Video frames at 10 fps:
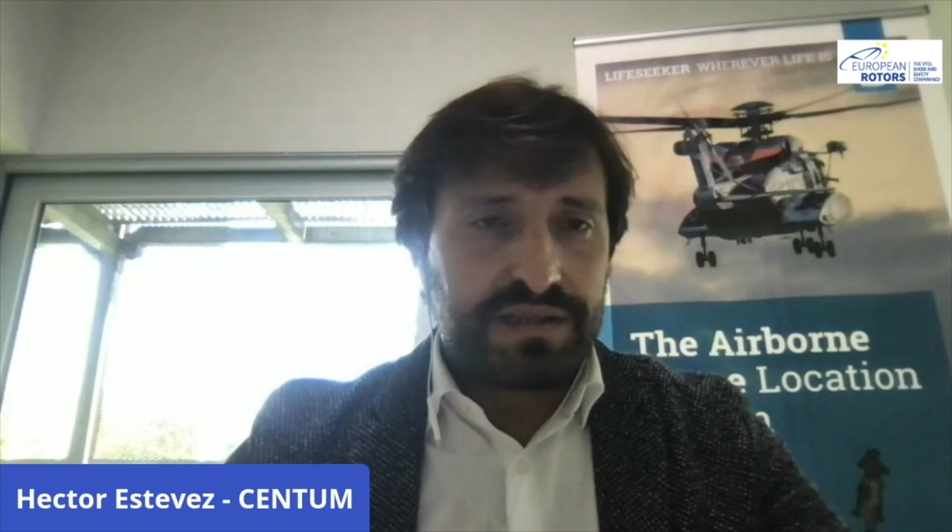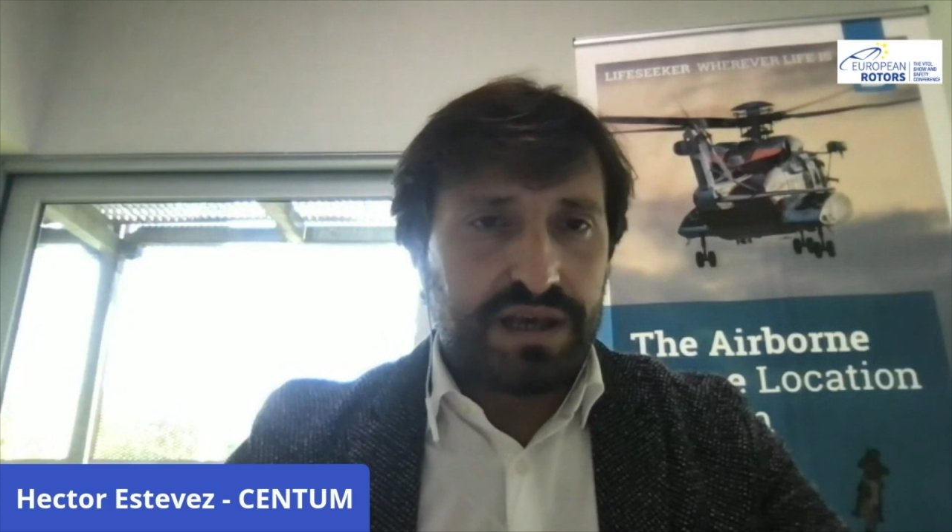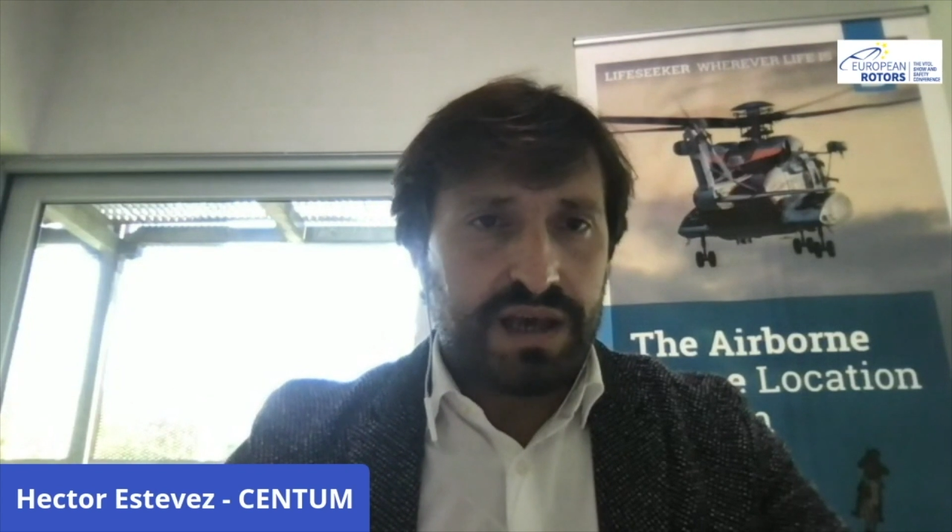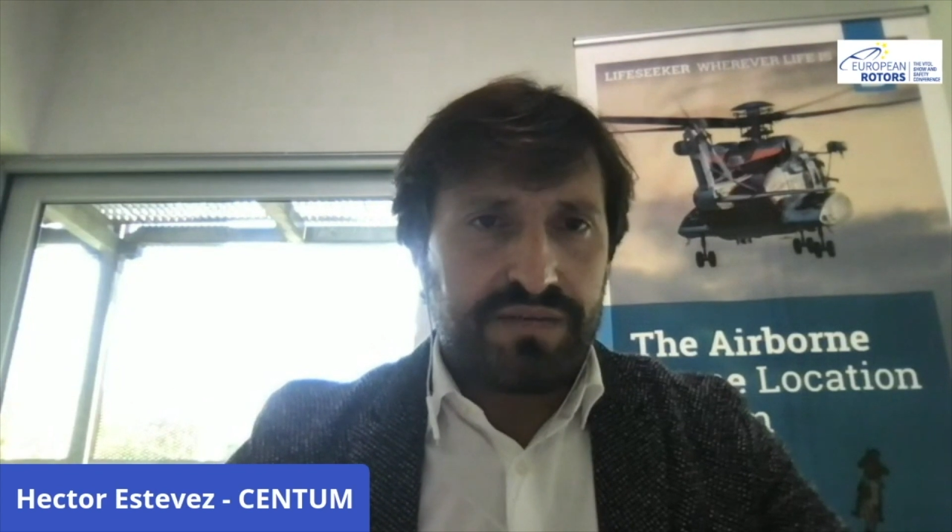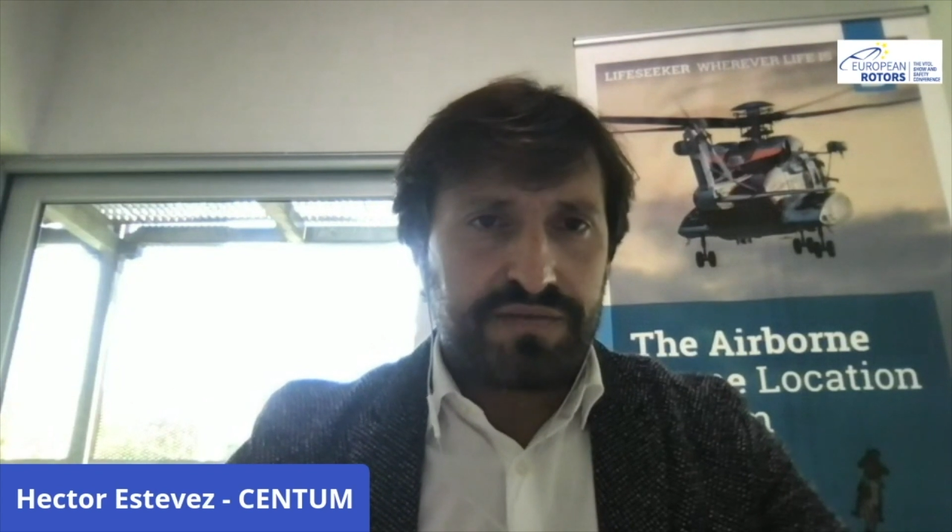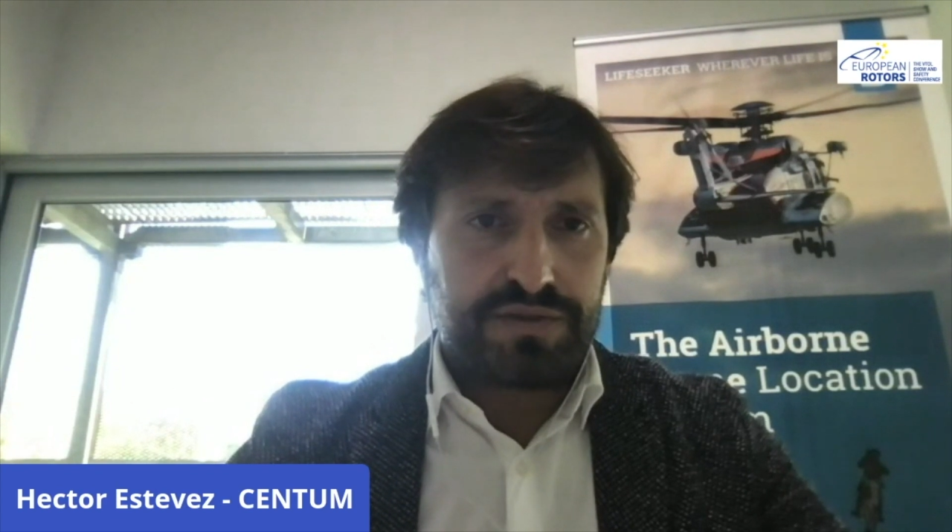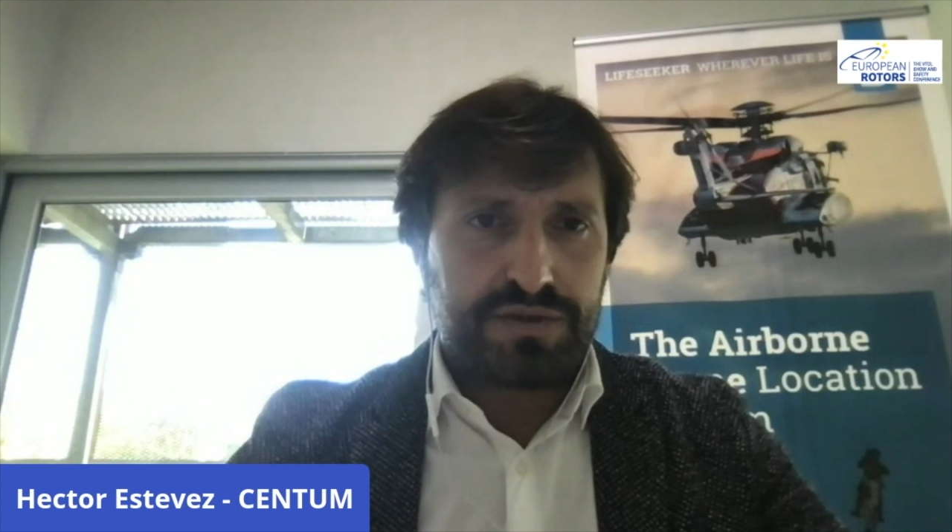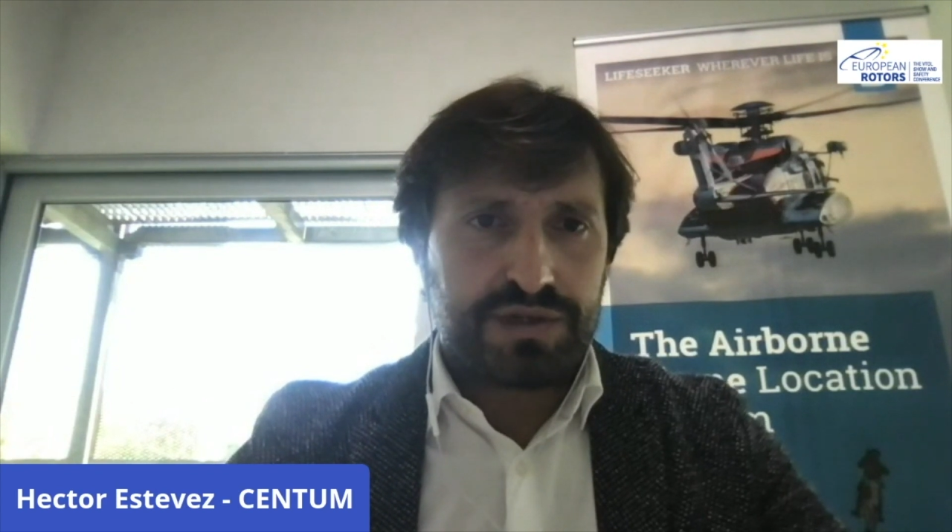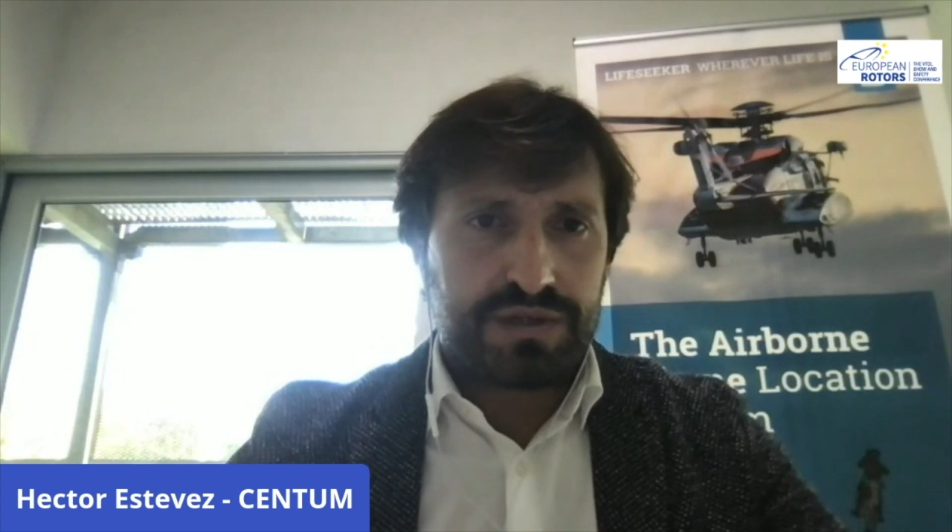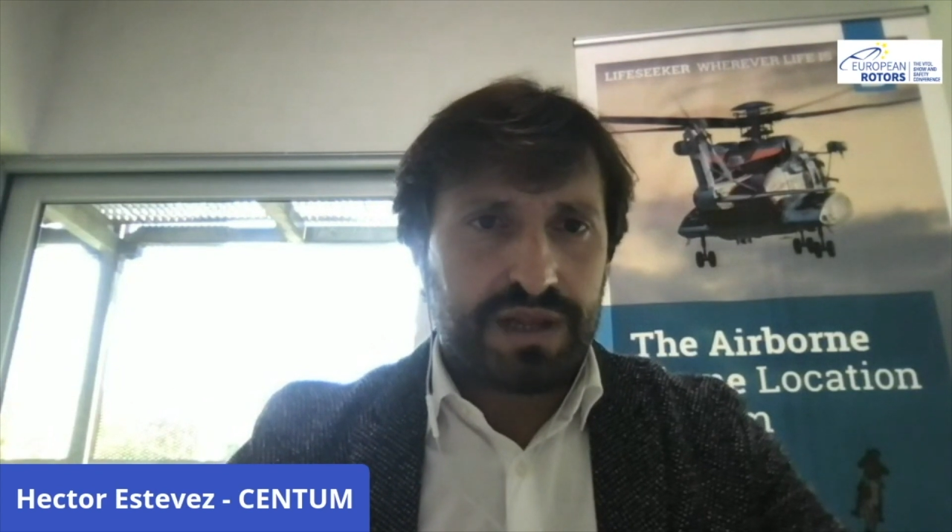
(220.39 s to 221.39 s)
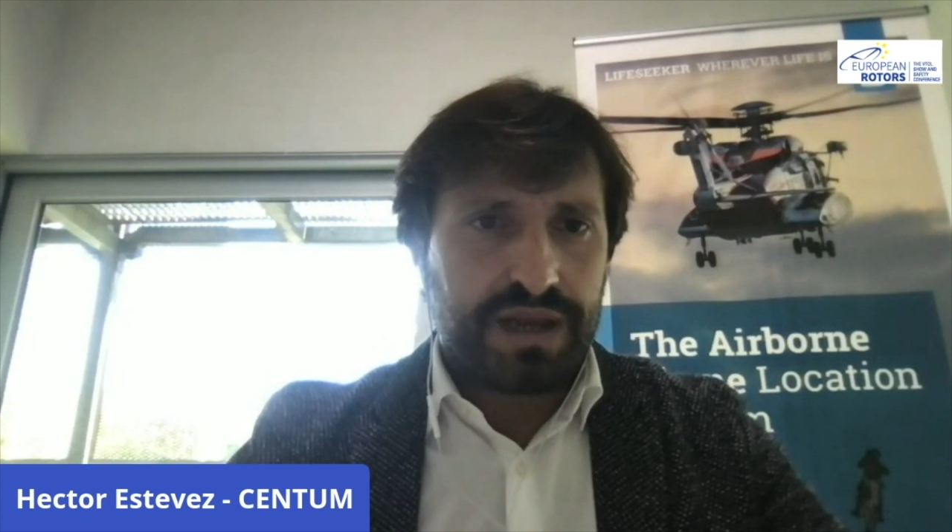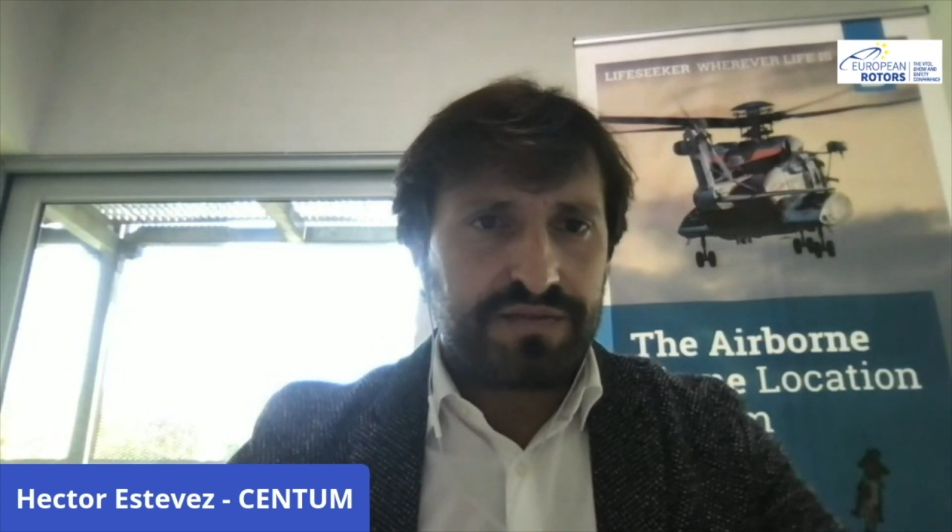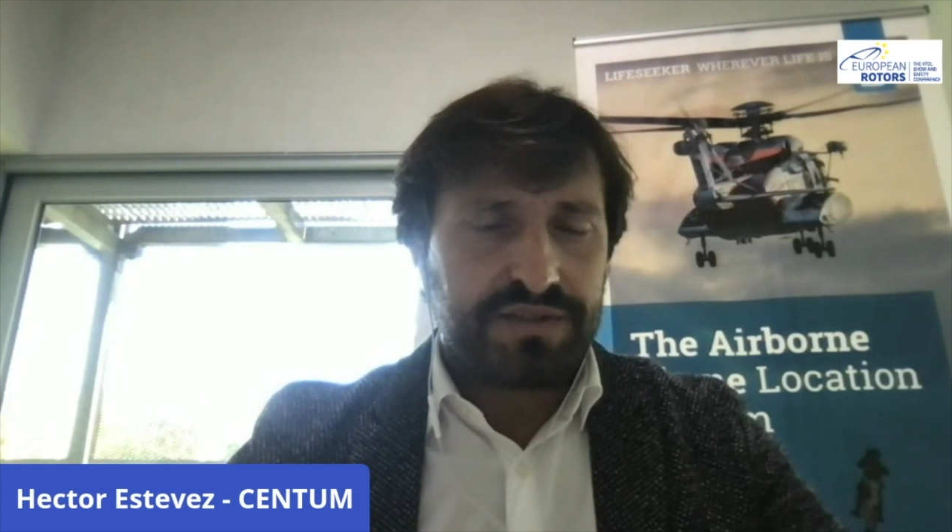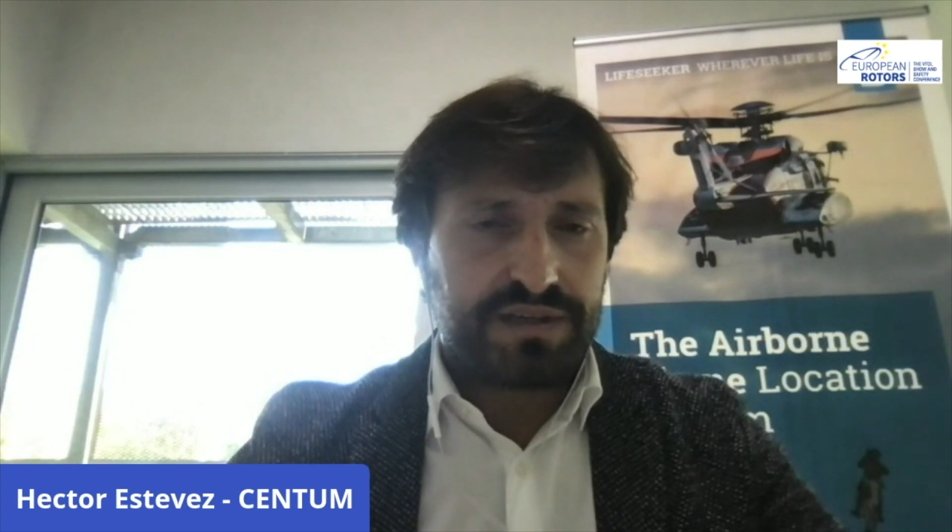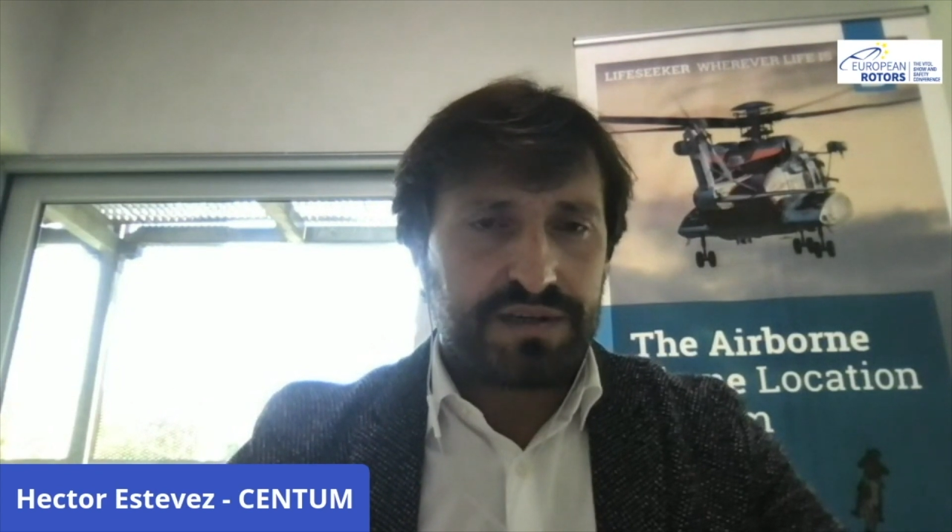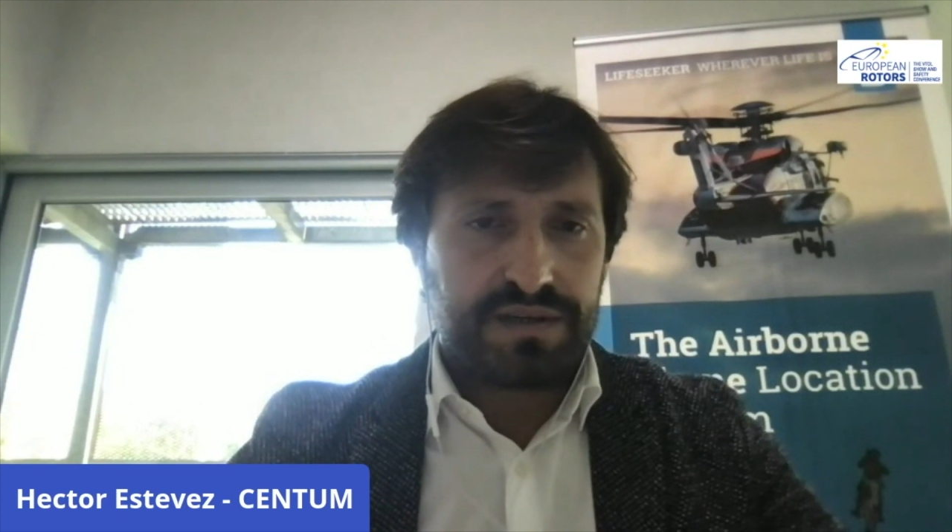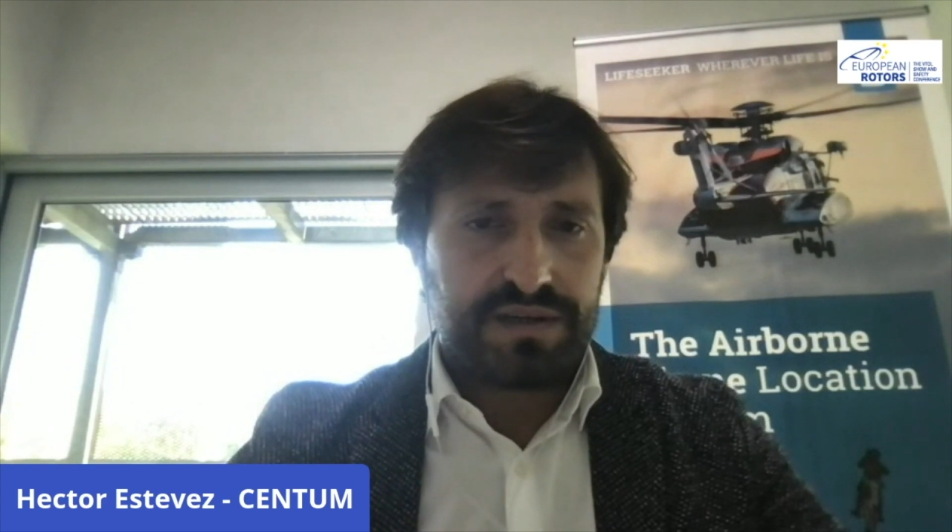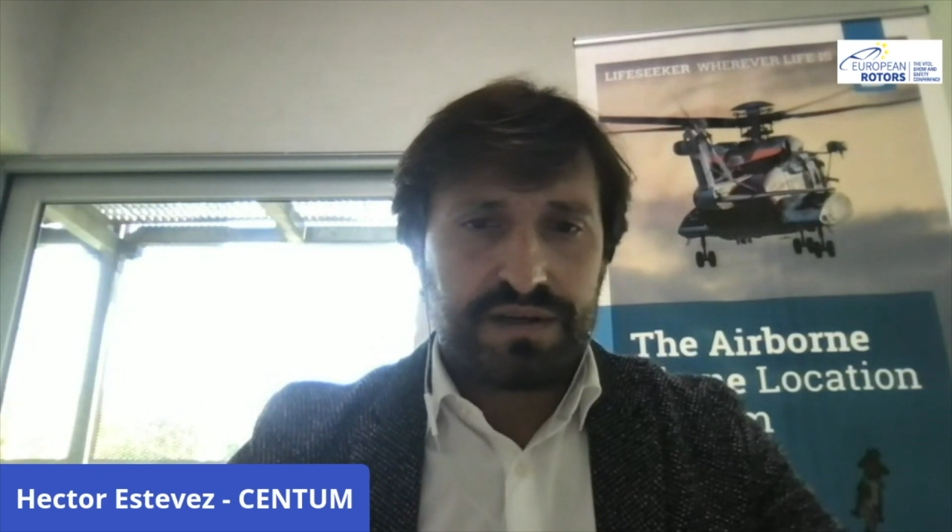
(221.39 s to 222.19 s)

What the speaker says: they have chosen Lifeseeker